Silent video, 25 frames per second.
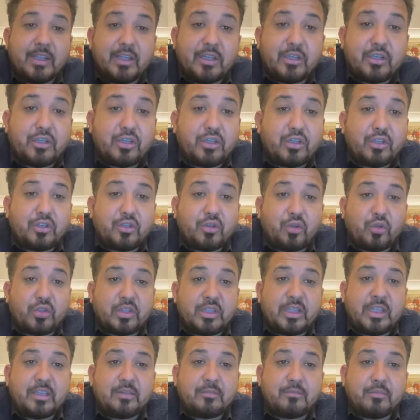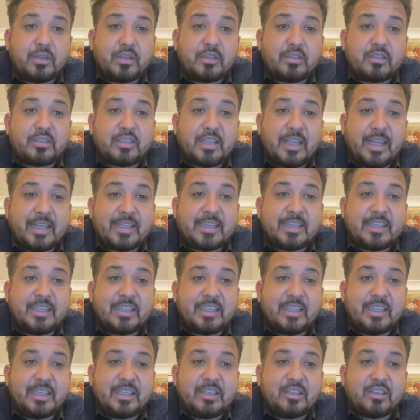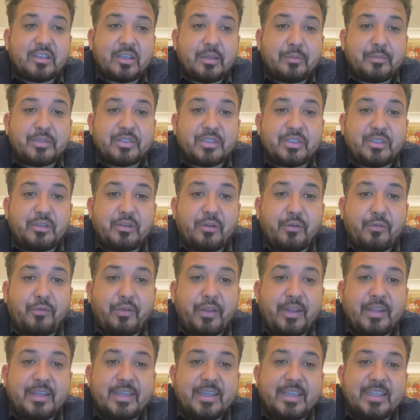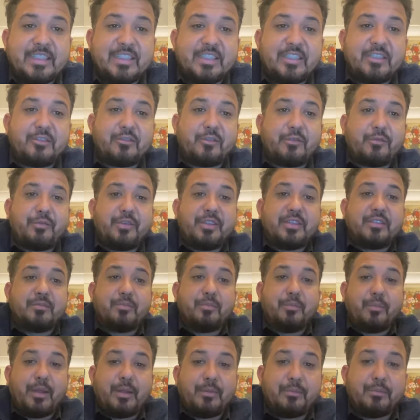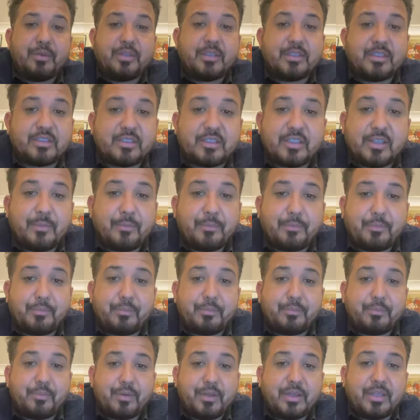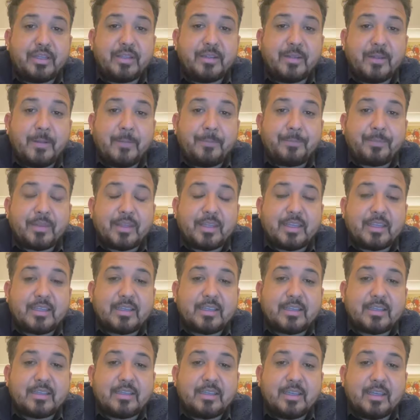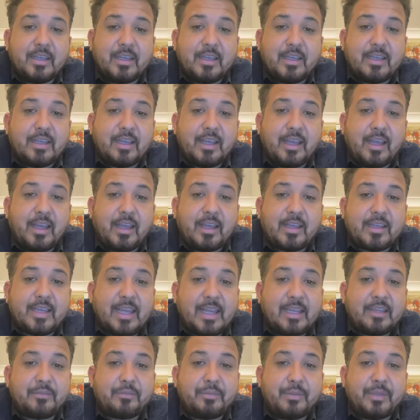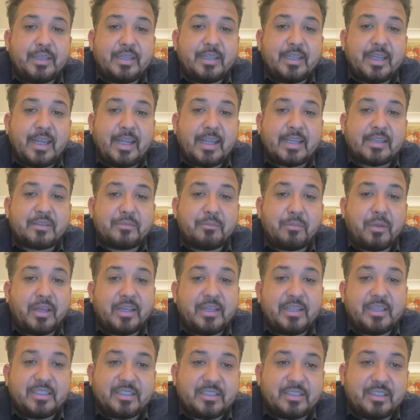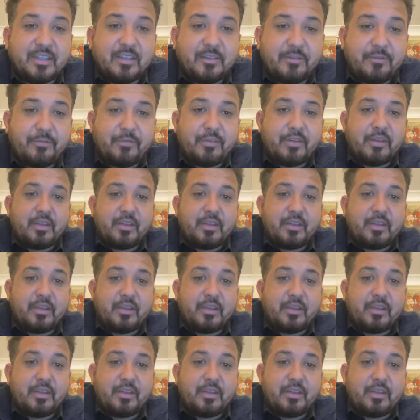nothing but acting in the capacity of an agent of its members. Company can't be act by itself.